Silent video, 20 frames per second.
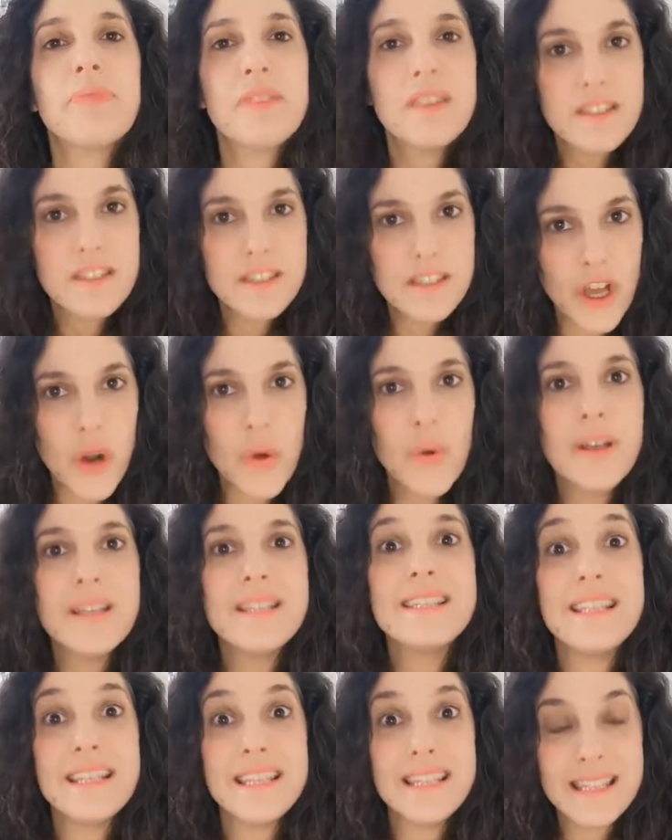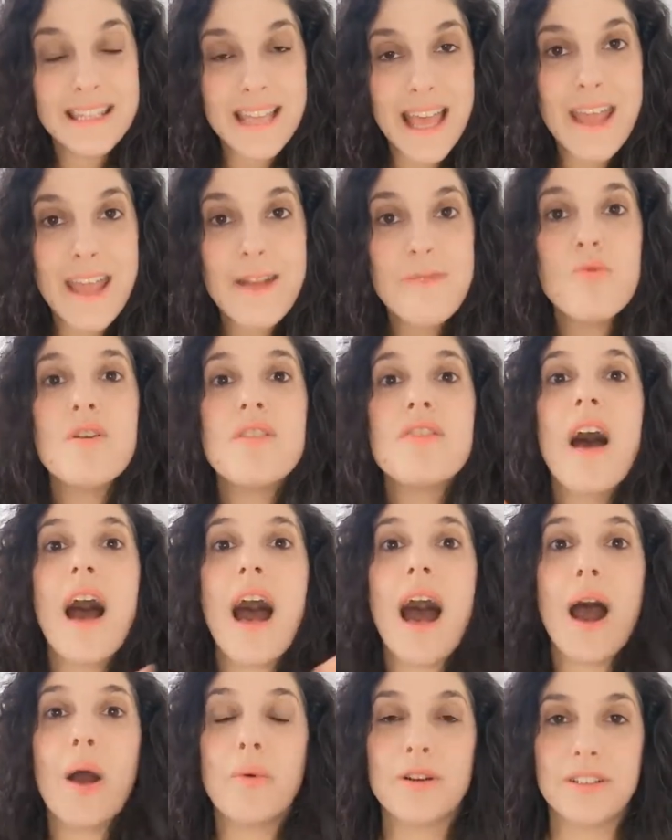So it's the same with
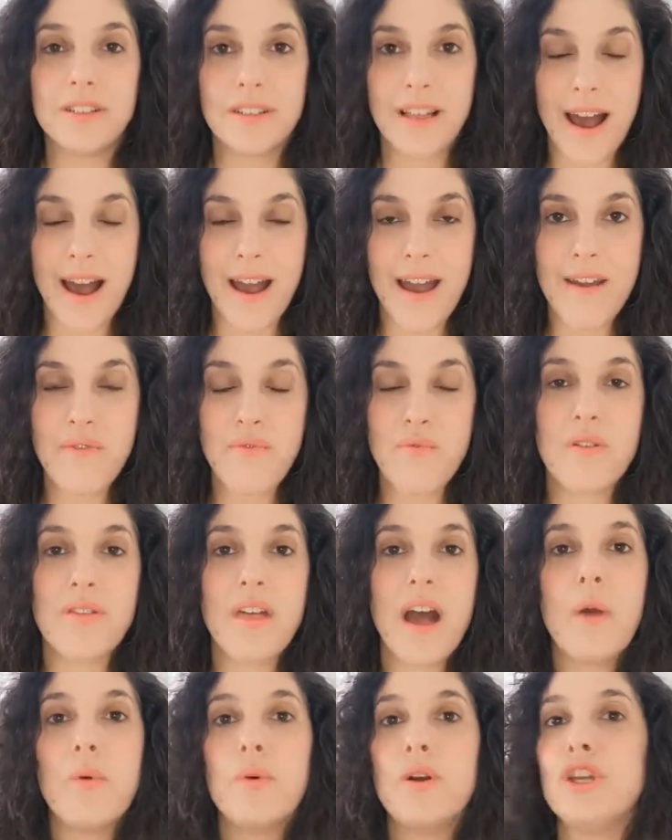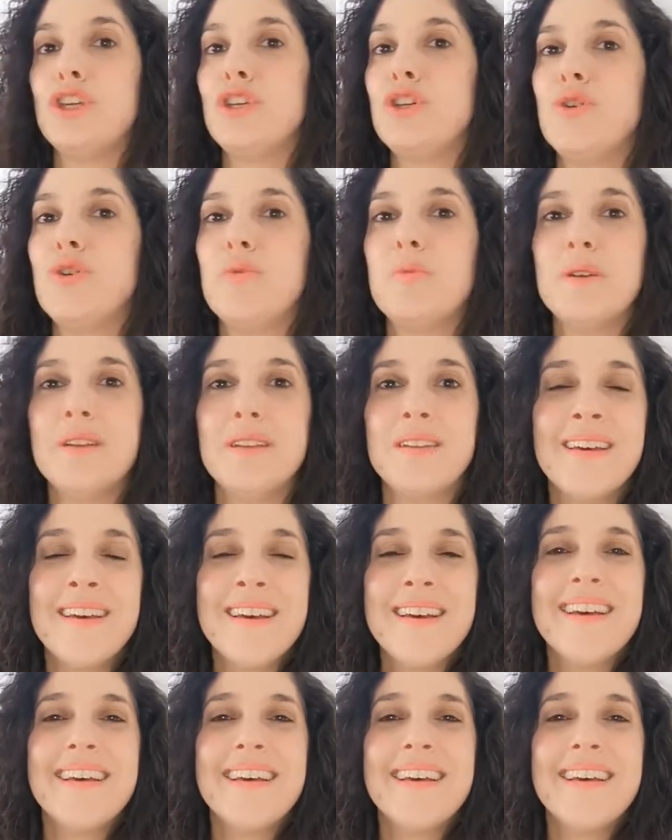our life, with our human